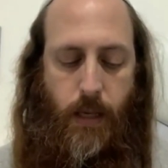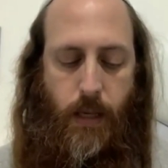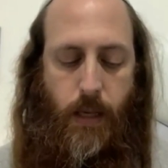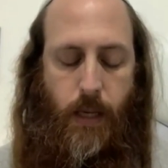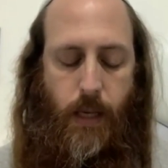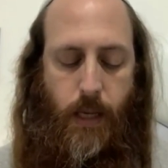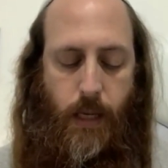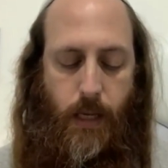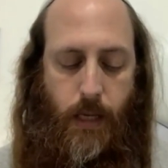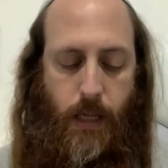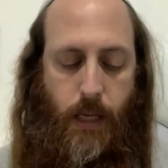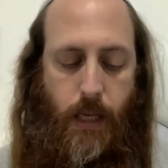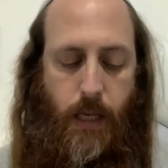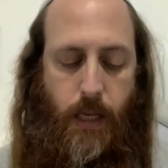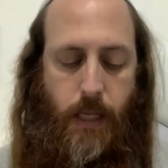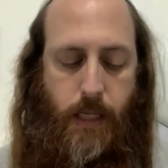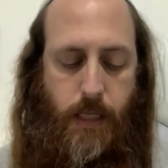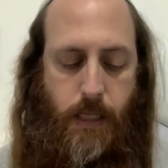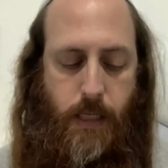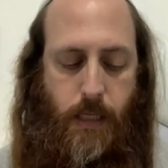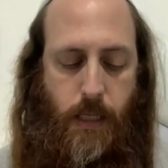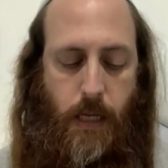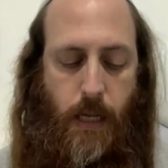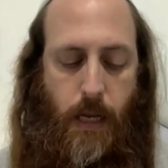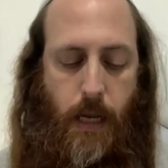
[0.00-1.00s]
in his
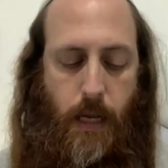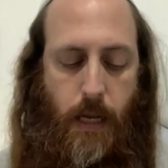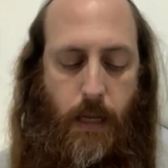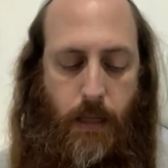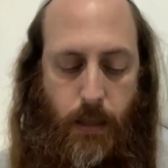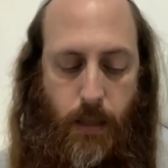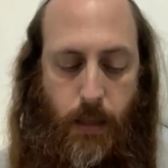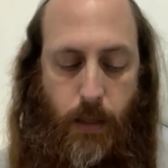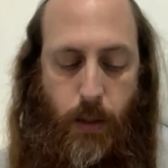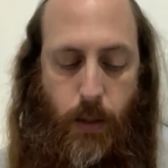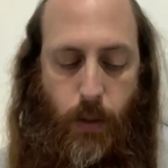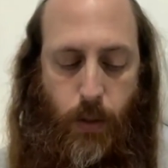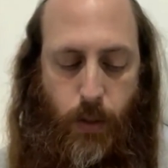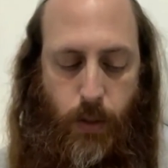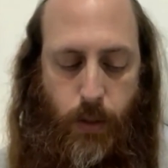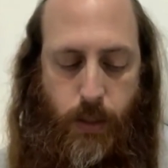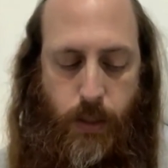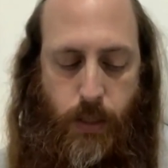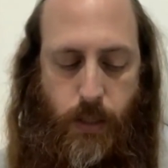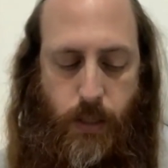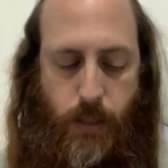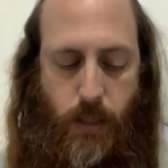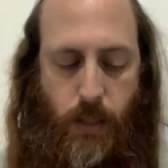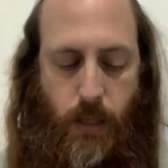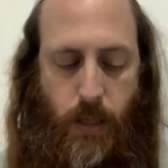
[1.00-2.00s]

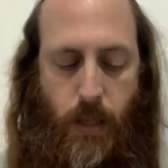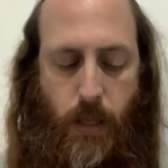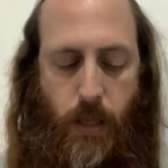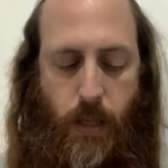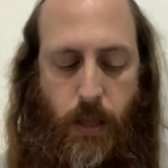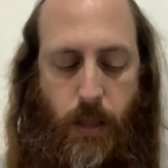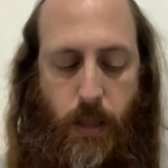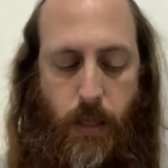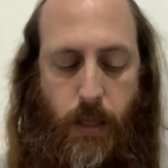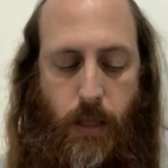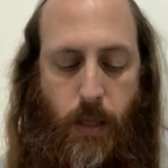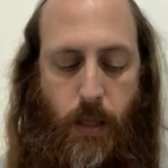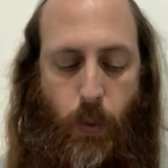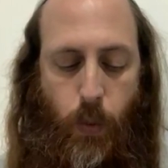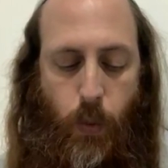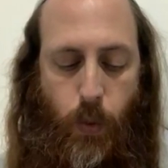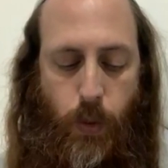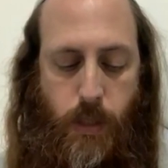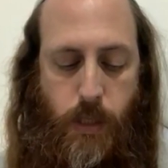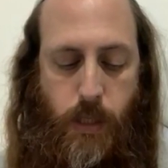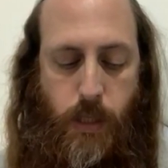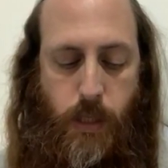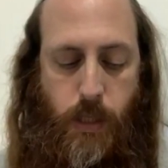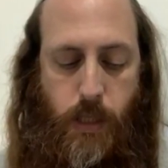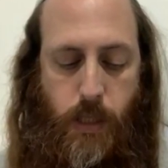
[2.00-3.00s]
looks, that he
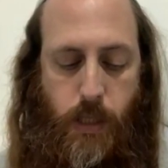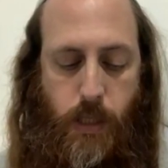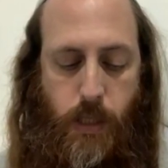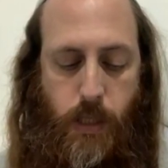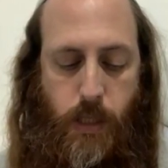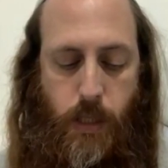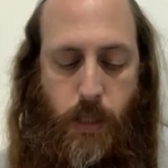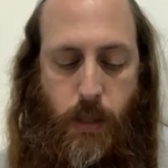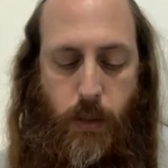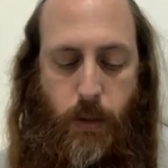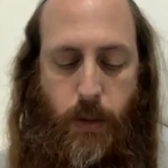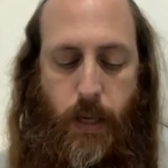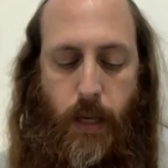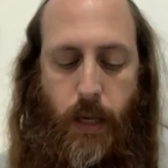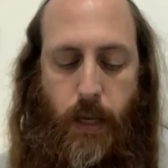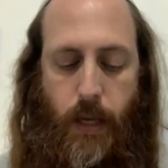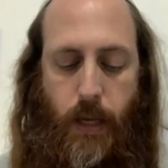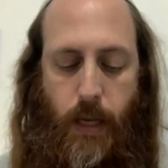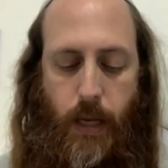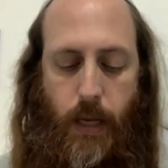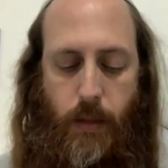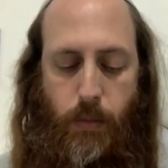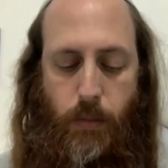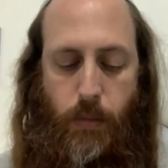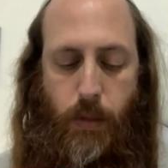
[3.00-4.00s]
was looking
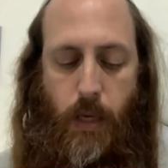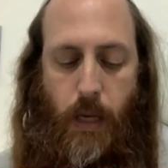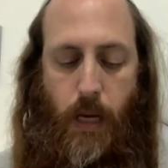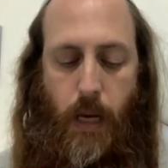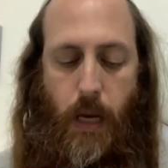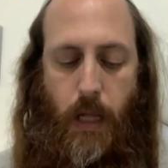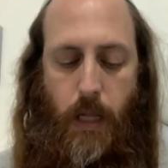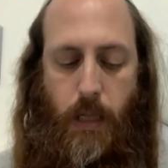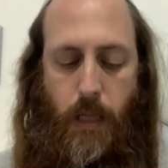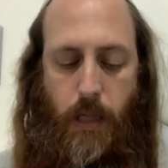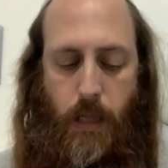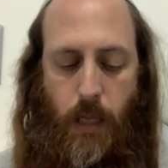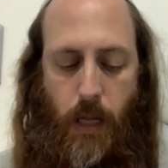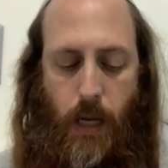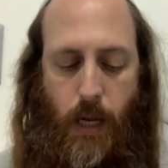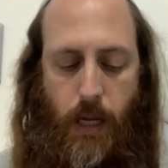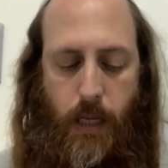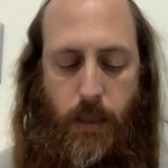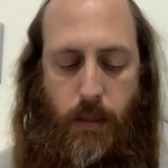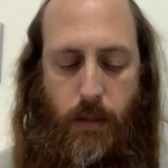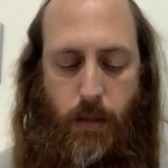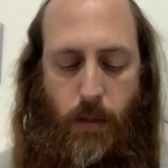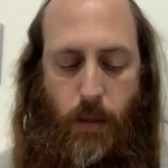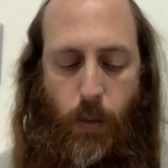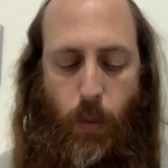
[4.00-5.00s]
at me a lot
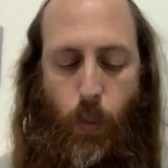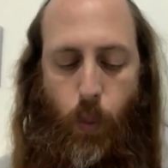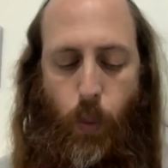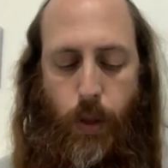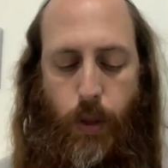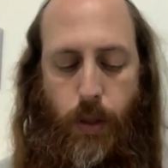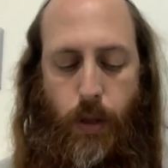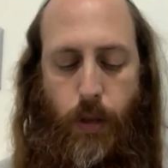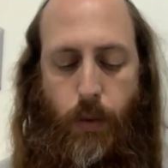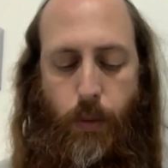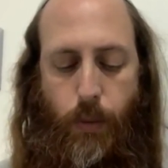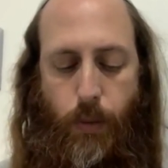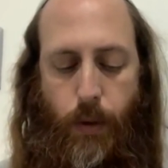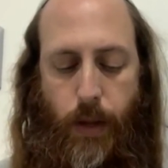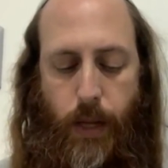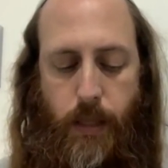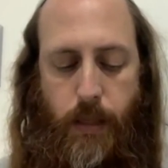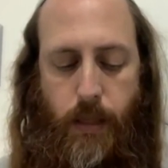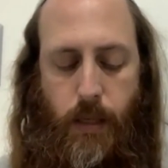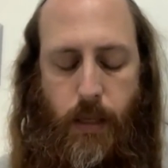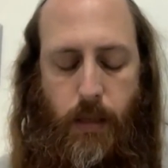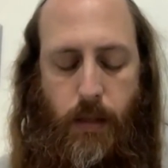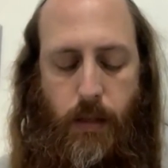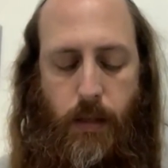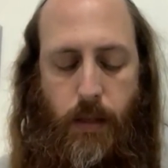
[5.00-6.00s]
with great
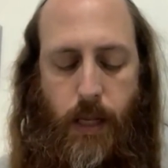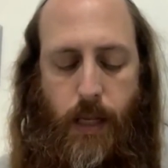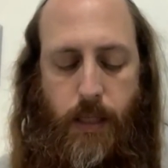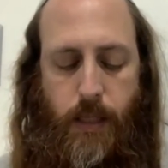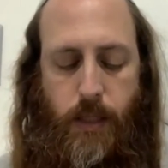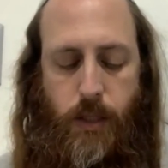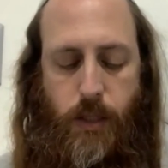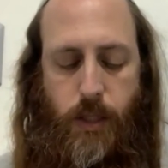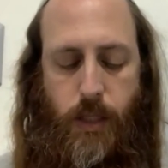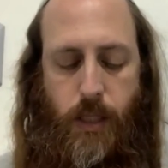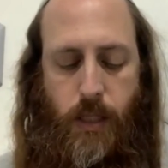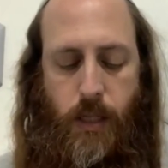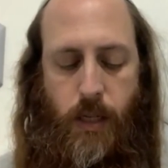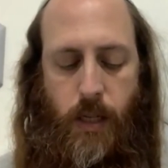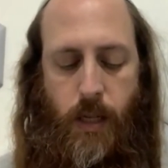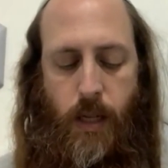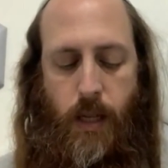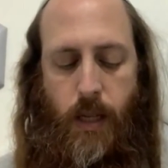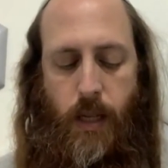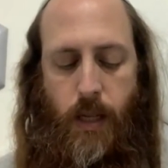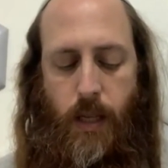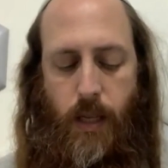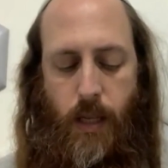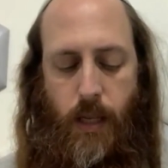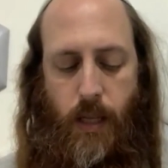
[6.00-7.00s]
intention
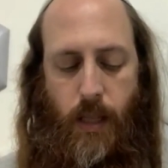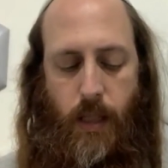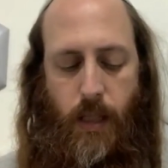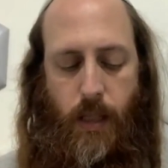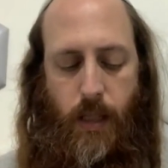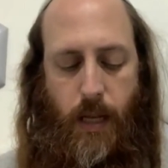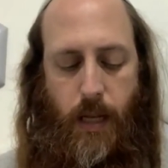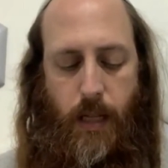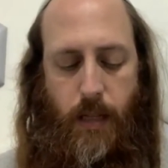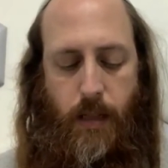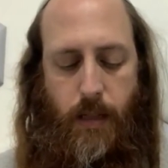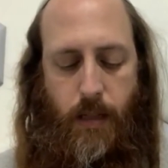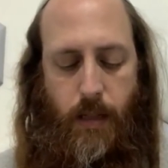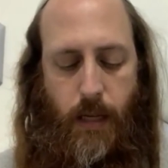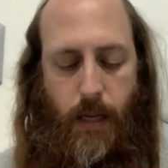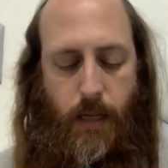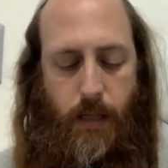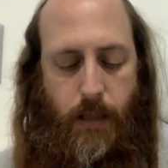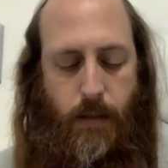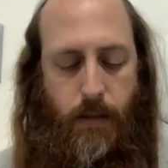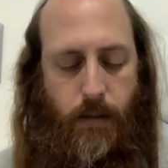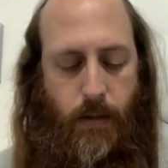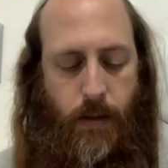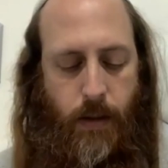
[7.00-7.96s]
in that night.